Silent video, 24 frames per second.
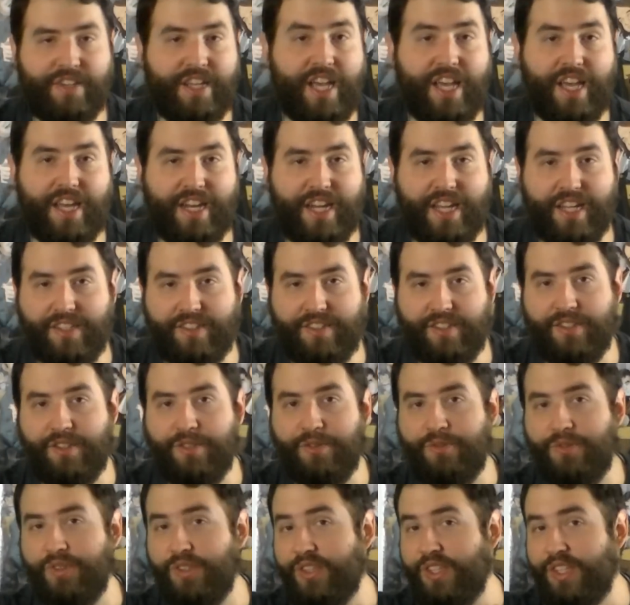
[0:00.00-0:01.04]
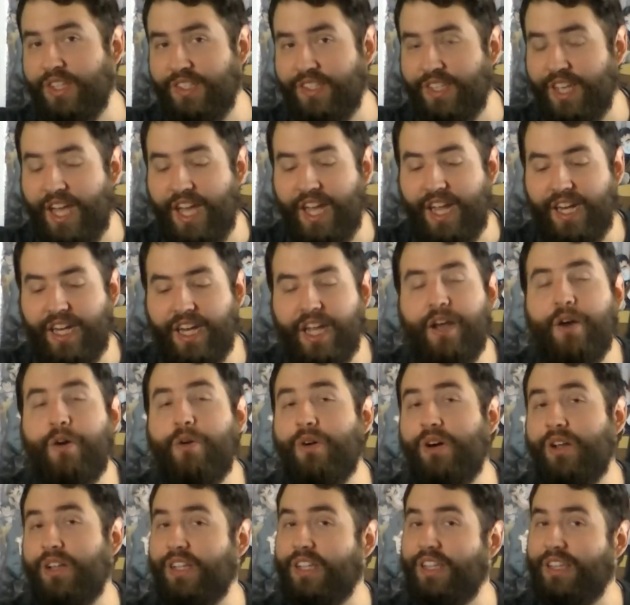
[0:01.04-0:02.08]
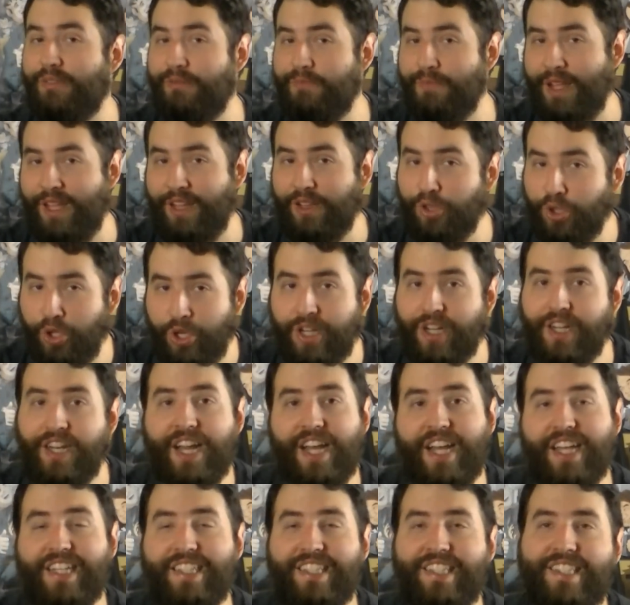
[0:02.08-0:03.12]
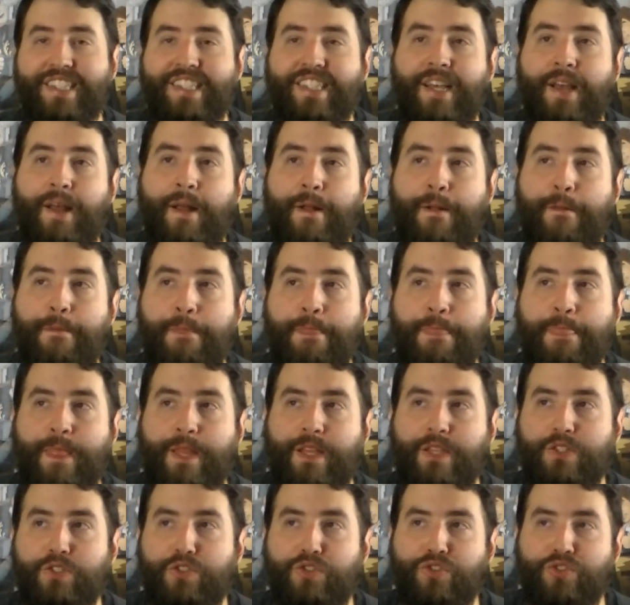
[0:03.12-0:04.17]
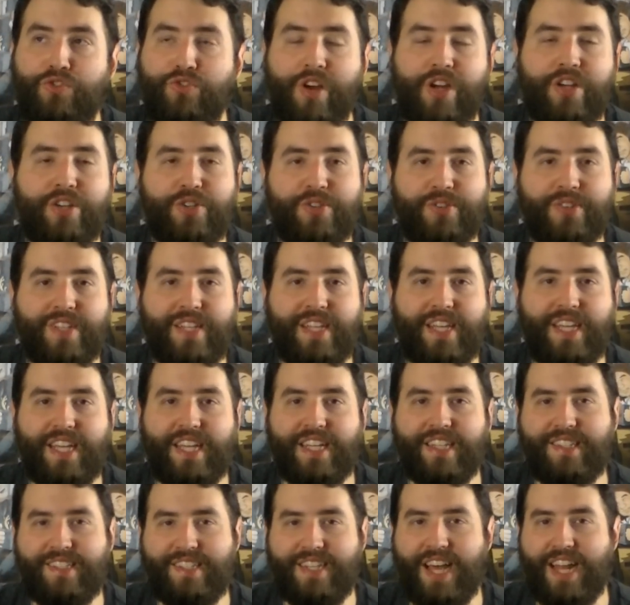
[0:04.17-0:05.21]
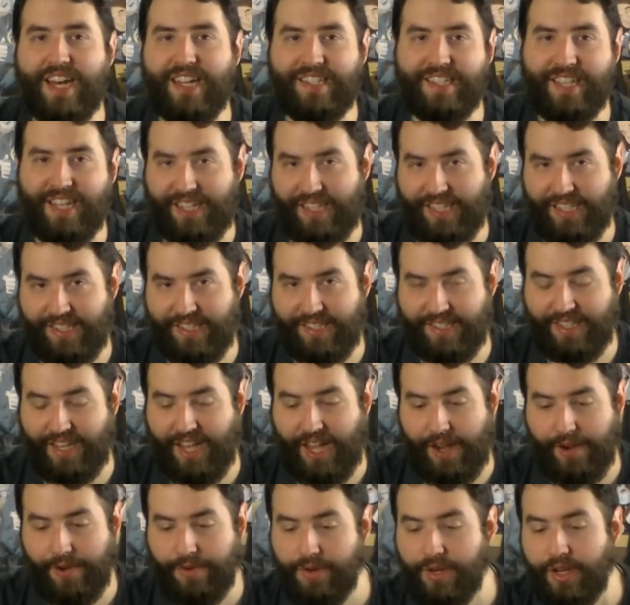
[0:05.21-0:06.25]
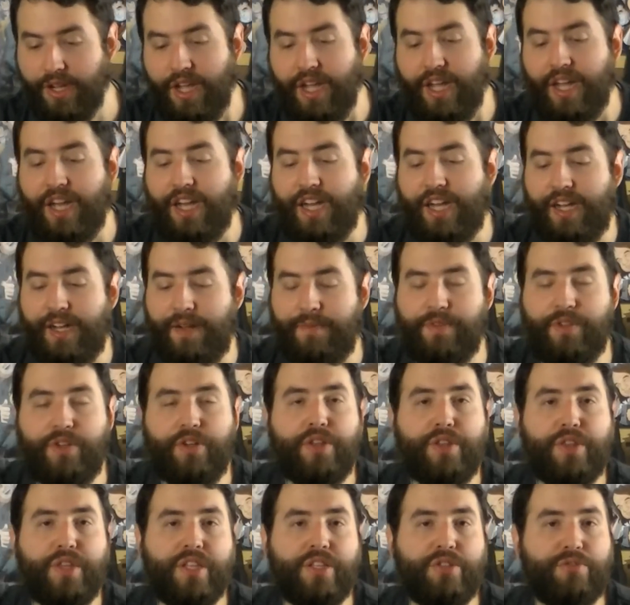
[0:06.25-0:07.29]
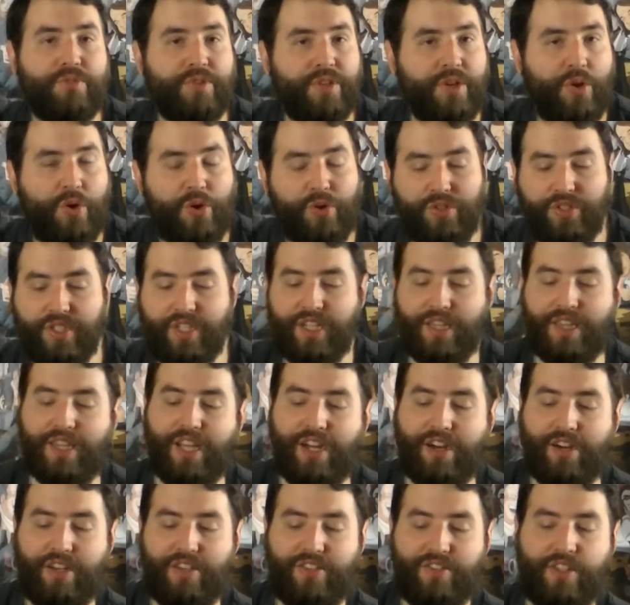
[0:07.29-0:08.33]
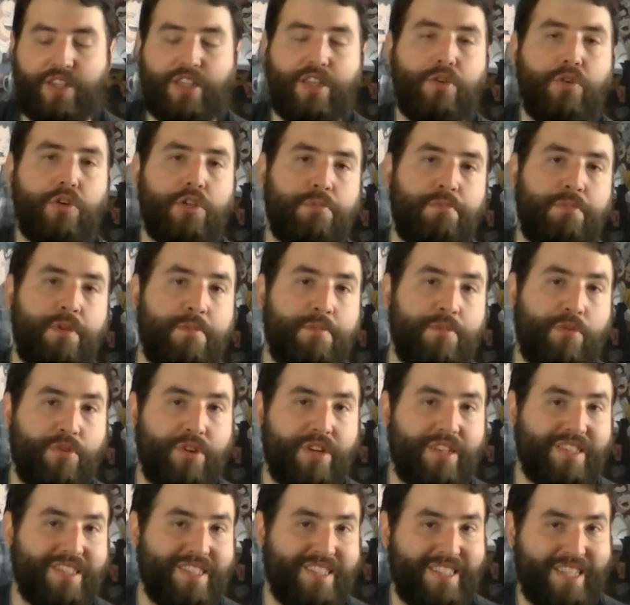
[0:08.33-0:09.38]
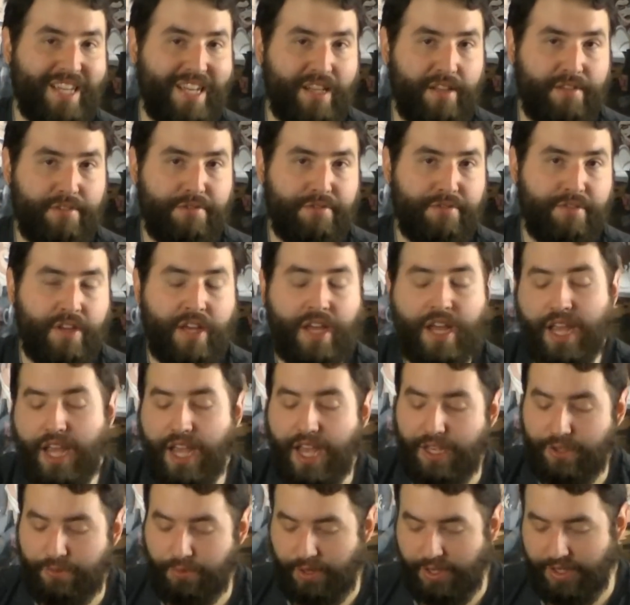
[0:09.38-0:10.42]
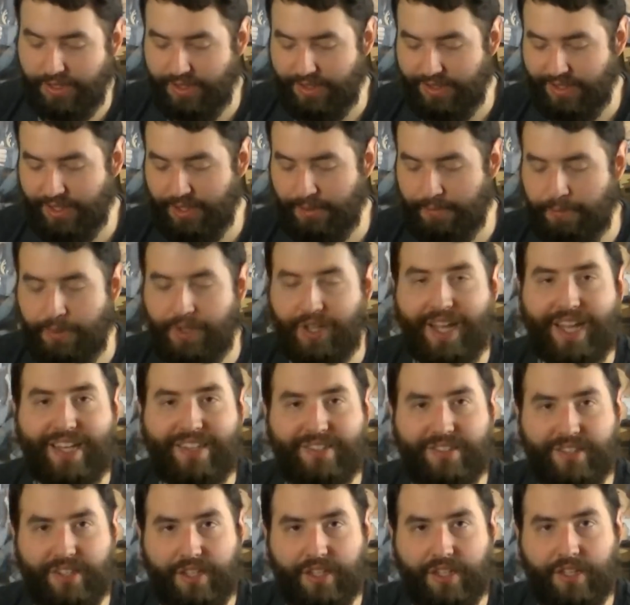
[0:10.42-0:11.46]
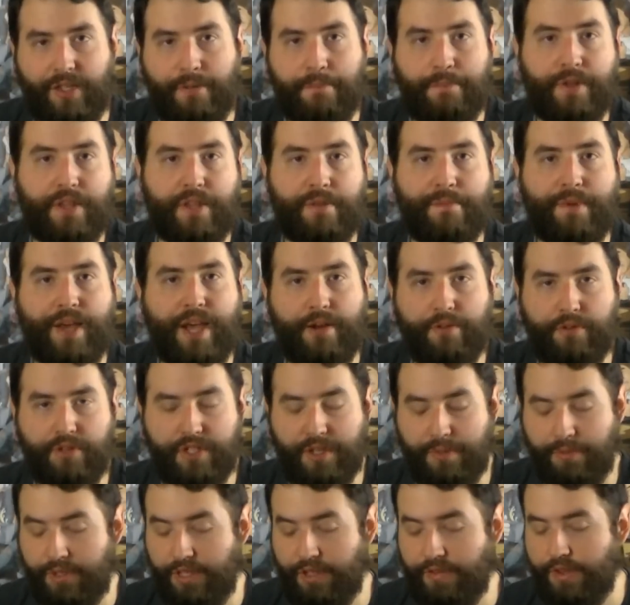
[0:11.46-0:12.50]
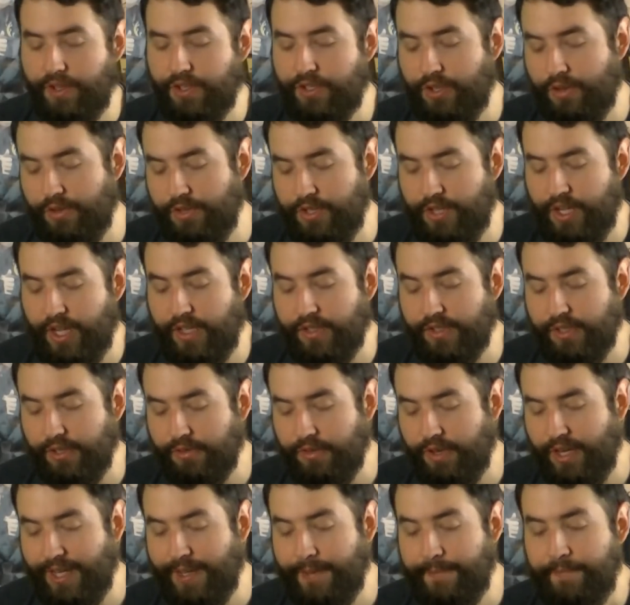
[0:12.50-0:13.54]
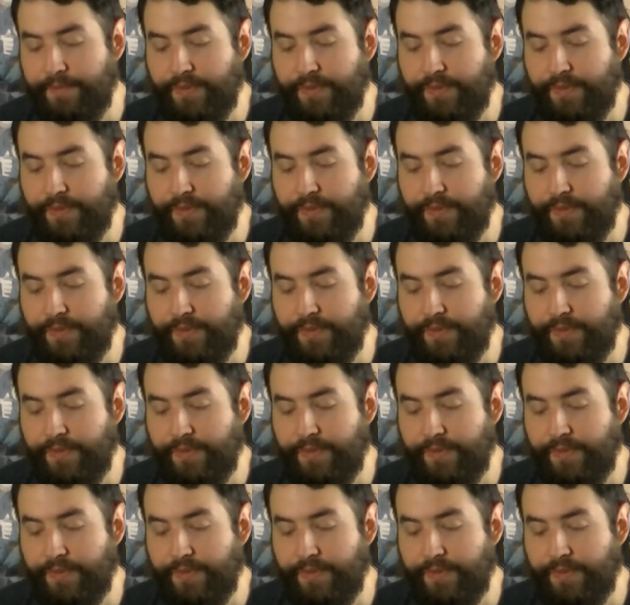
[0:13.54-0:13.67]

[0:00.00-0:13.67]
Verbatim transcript: again, has to do with the design. While it may look nice, structurally it's not exactly sound. Um, the only thing that's really holding it there is the USB port itself, as well as this little plastic clip on the back, which I believe I showed you guys already.